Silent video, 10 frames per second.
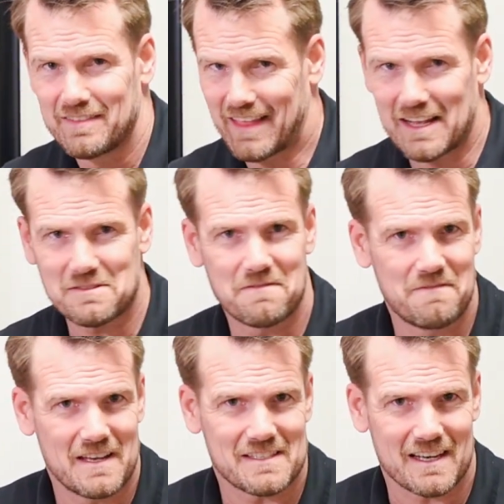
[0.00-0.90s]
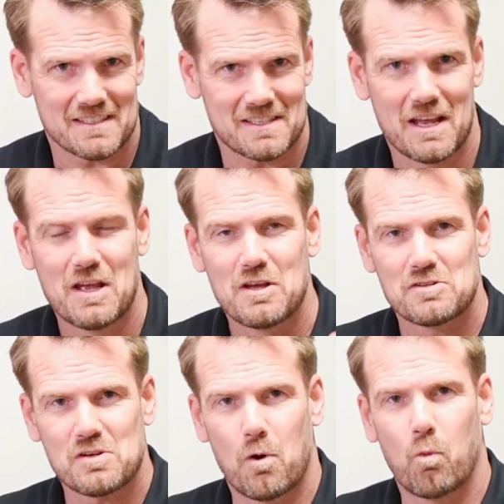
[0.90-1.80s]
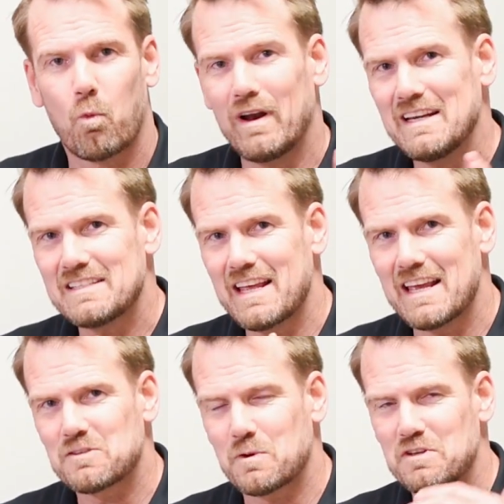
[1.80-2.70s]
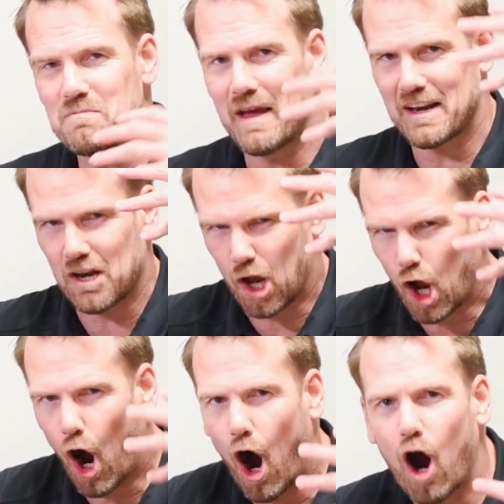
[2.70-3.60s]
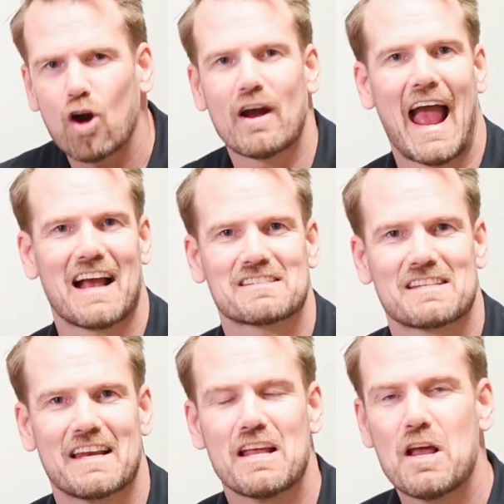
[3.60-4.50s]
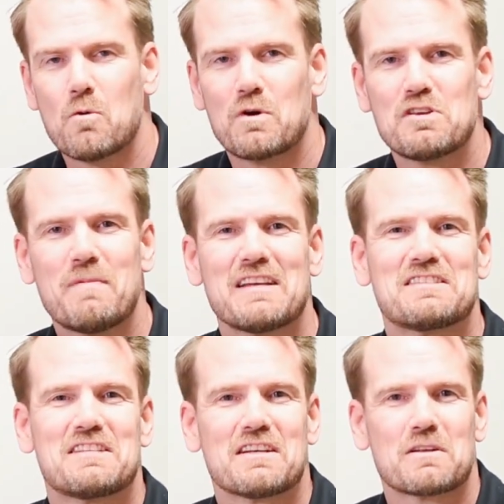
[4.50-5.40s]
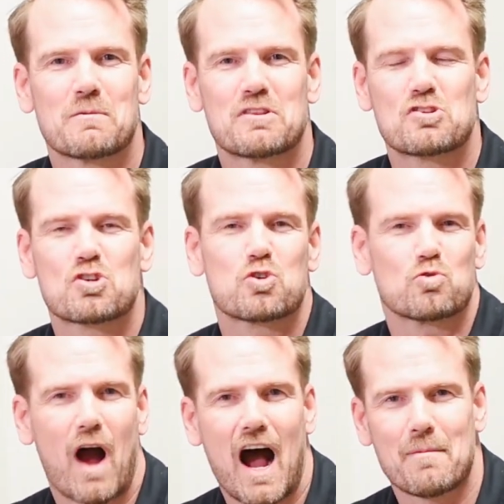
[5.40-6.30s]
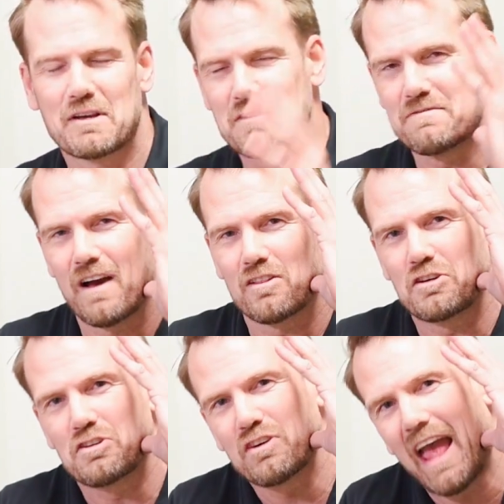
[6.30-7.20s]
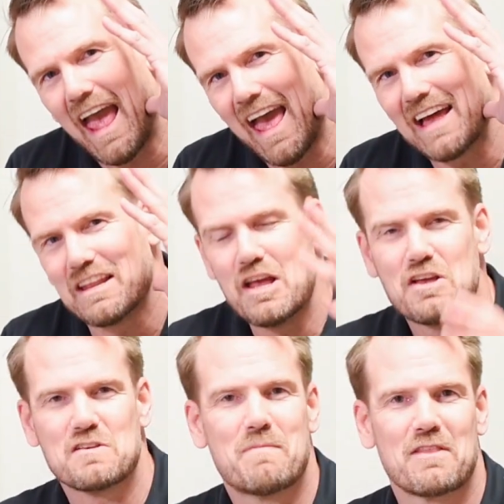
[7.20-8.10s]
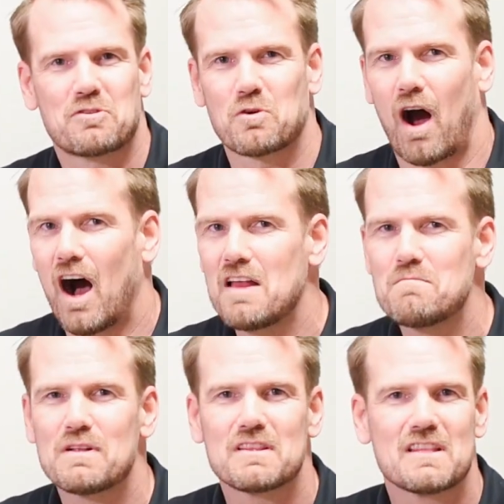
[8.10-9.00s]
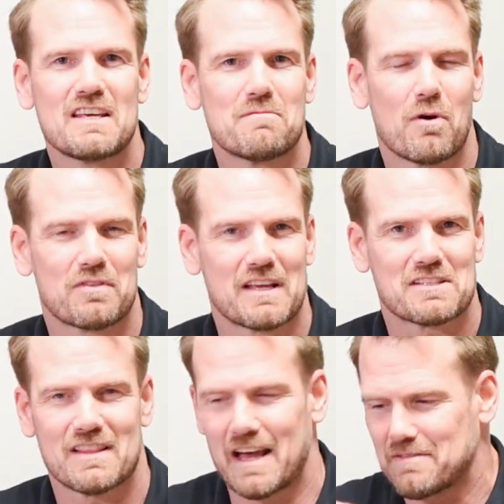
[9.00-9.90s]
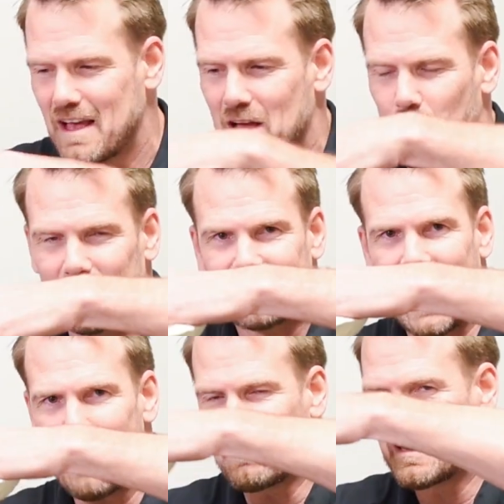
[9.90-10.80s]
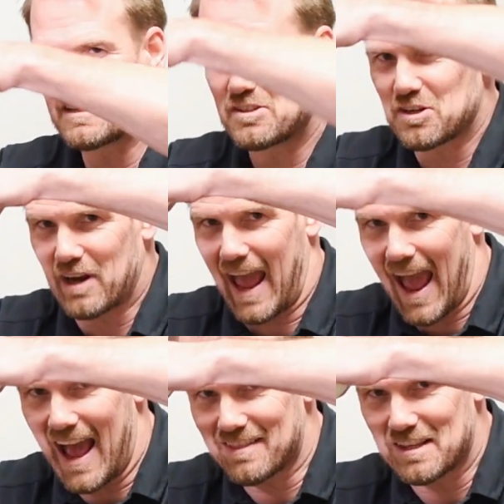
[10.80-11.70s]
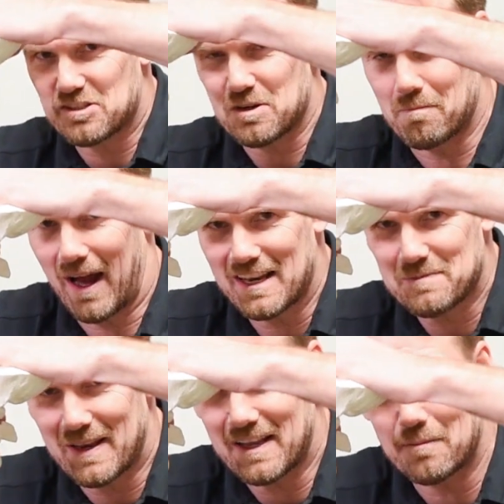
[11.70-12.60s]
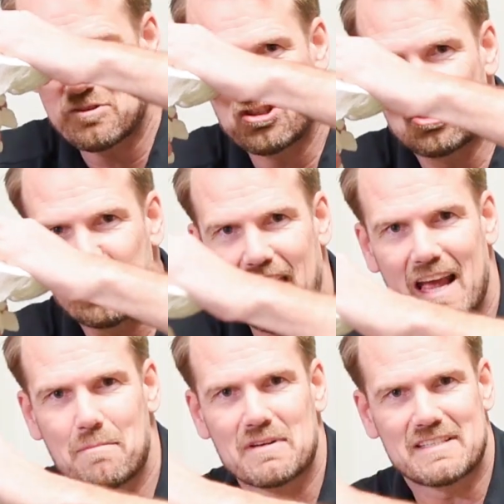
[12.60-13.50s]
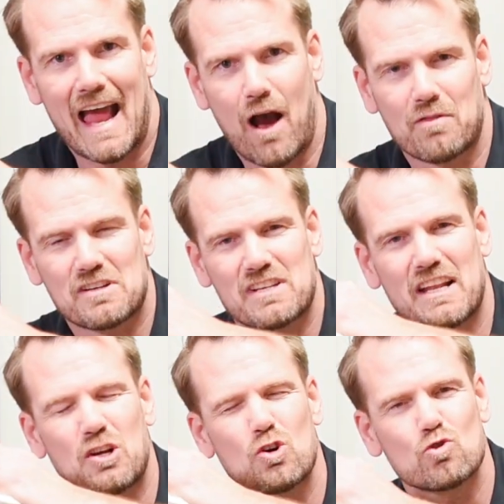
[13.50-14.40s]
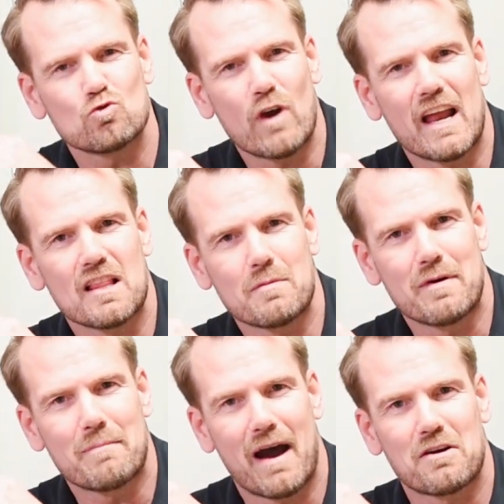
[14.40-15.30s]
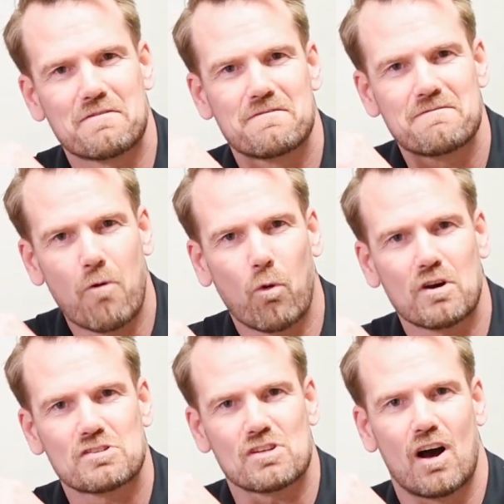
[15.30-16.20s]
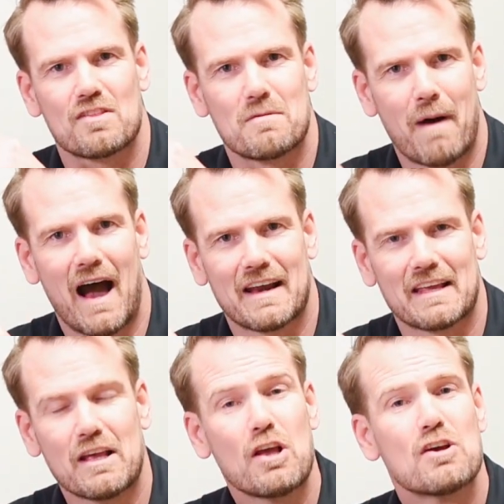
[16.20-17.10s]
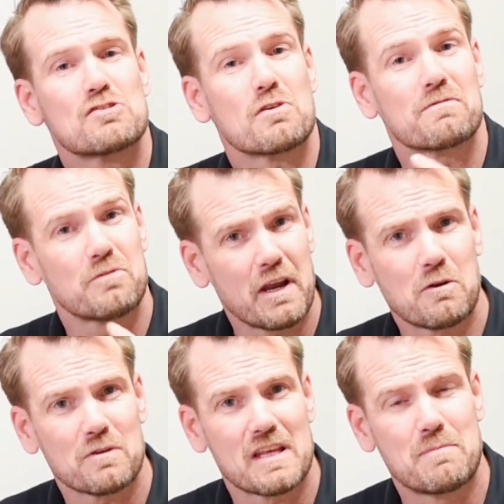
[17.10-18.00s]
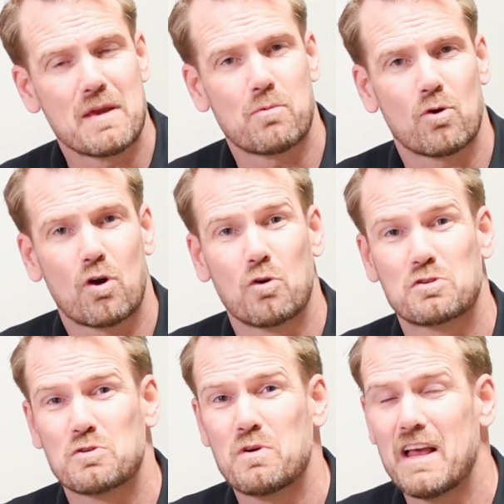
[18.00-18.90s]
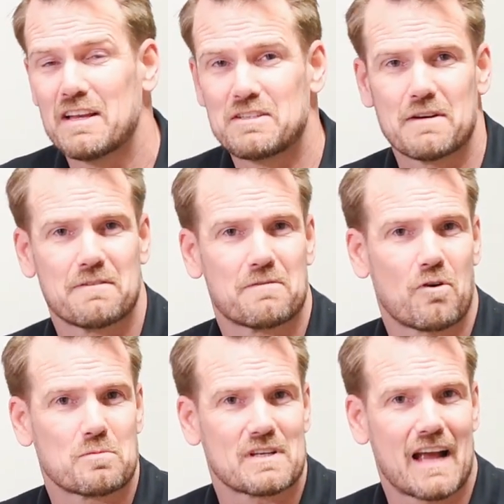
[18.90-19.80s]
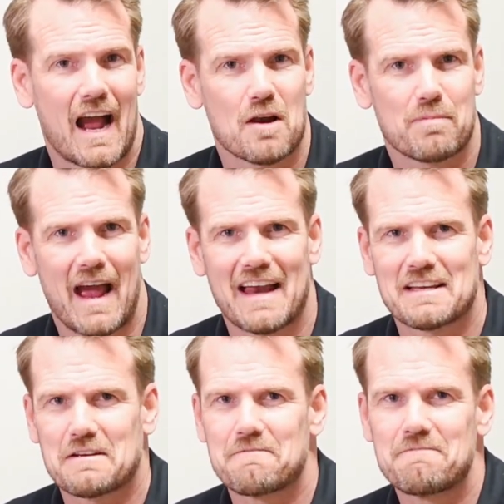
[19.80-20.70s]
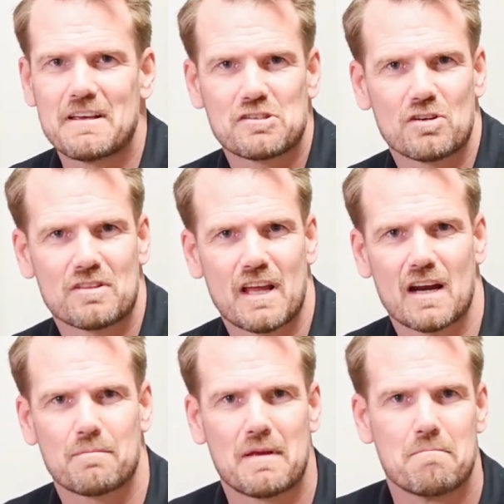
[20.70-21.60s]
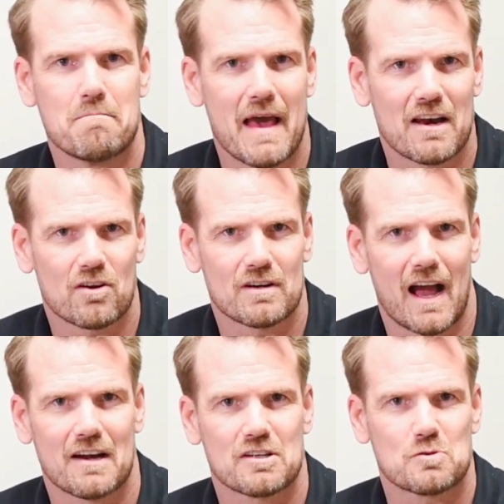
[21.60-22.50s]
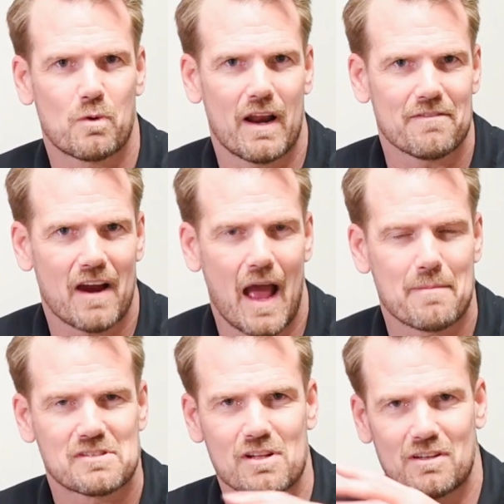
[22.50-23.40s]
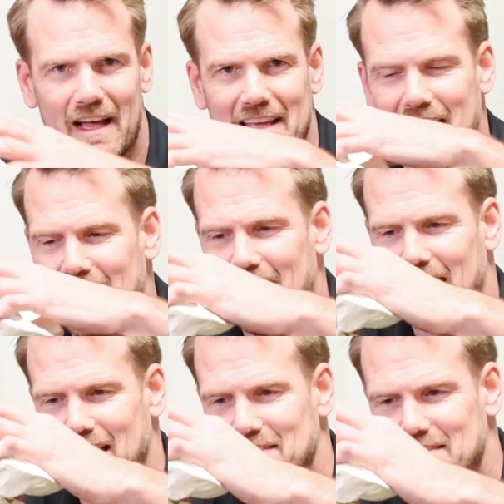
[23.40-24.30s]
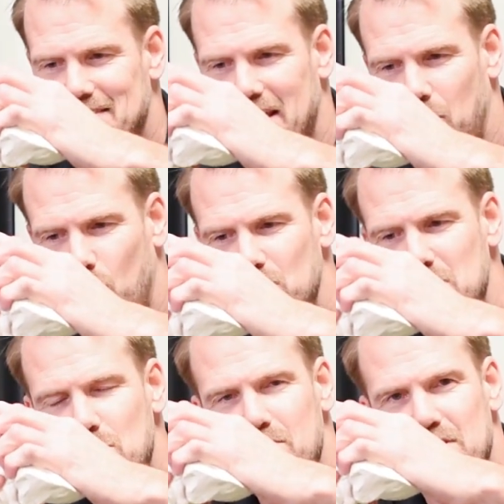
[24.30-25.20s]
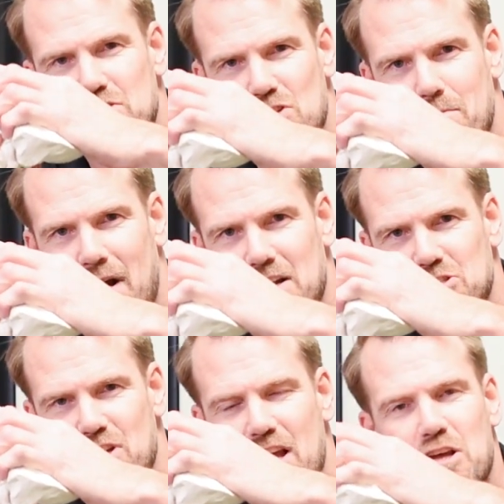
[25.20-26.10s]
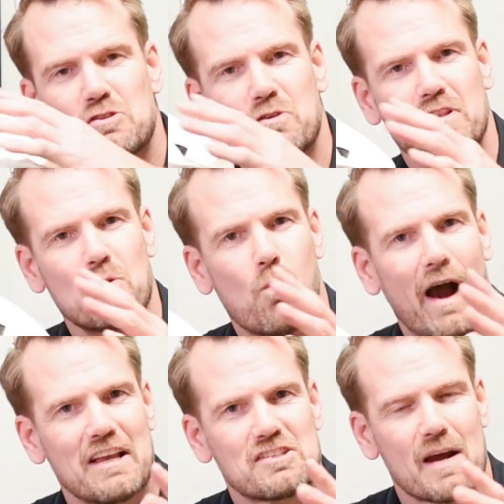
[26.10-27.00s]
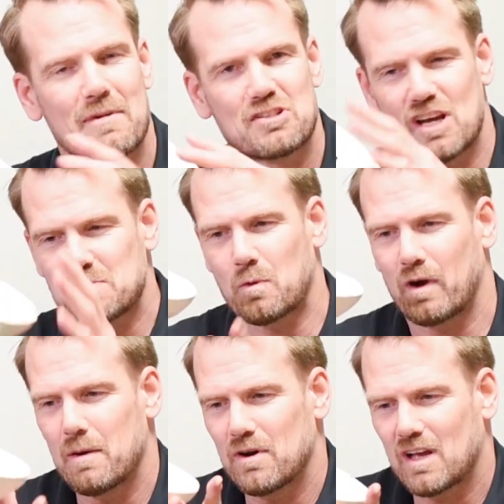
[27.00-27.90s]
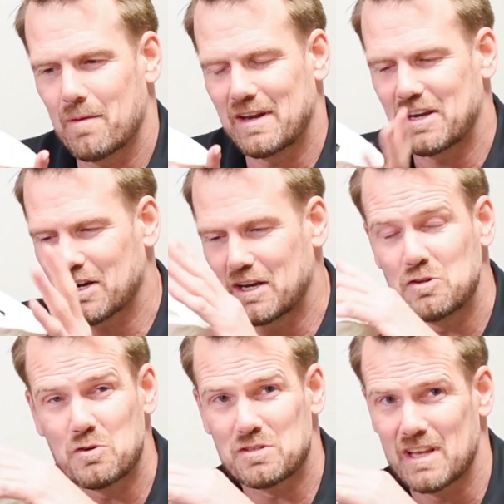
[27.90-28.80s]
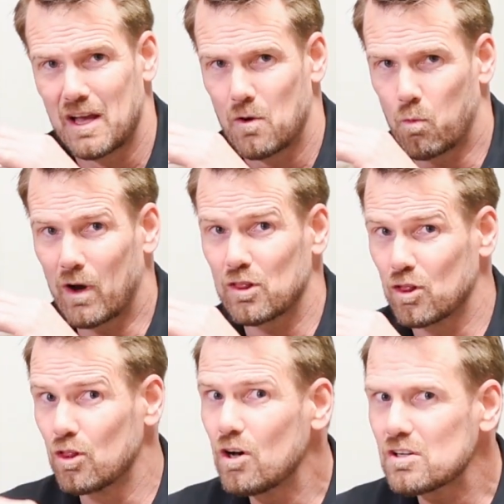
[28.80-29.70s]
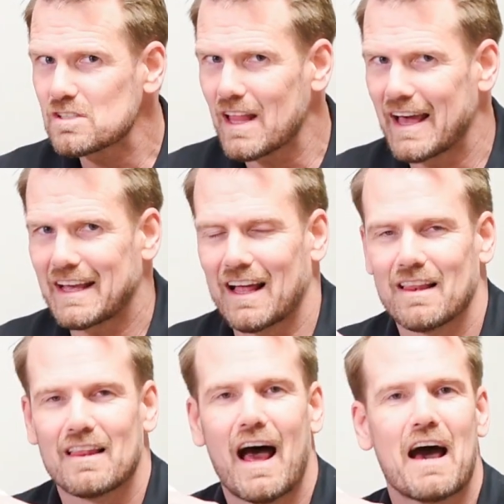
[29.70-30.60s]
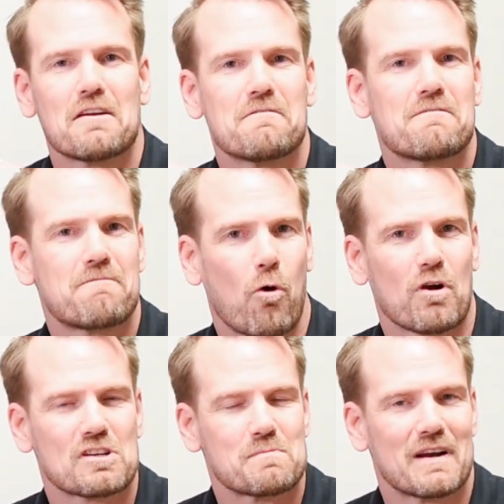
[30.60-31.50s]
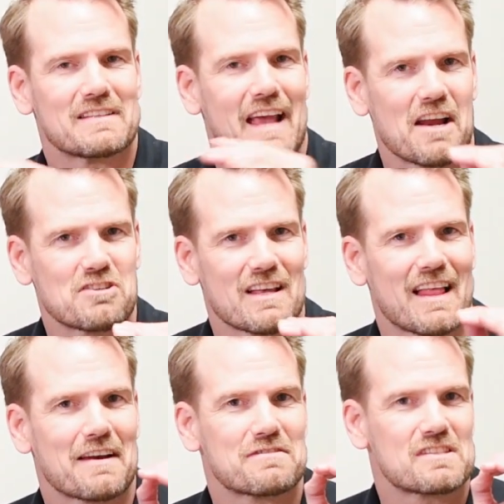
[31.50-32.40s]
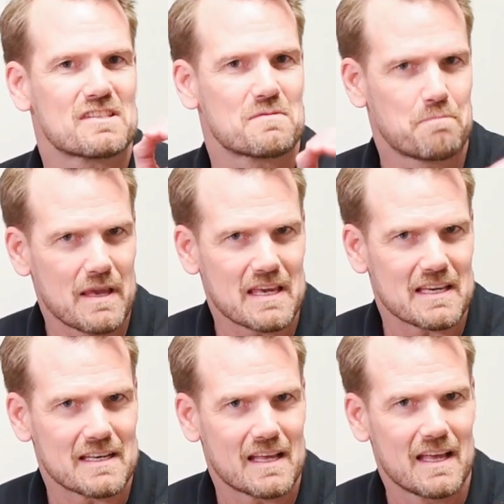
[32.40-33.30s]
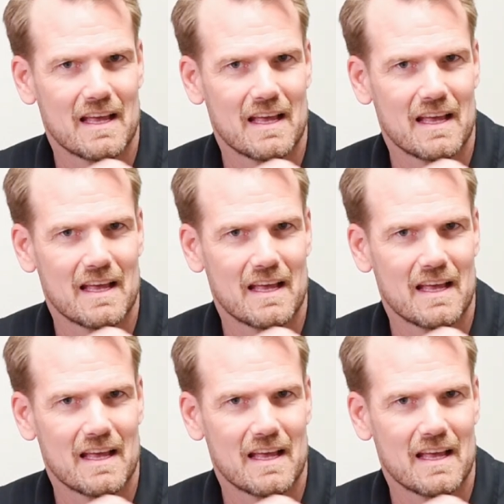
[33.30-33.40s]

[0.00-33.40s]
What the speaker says: That's physics. So what it takes when you've been in a car accident, when you've been dealing with trauma, you fell on your head, you've been through unbelievable things in life, what's happened is your atlas, your body's become jammed down. There's an incredible amount of force on the body. So frequently people go to different forms of chiropractic, physical therapy, medical doctors, whatever it happens to look like, and they only move it so much. Doing the YStrap adjustment, we're able to come in here and use what looks like a lot of force, but it's actually a lot of speed.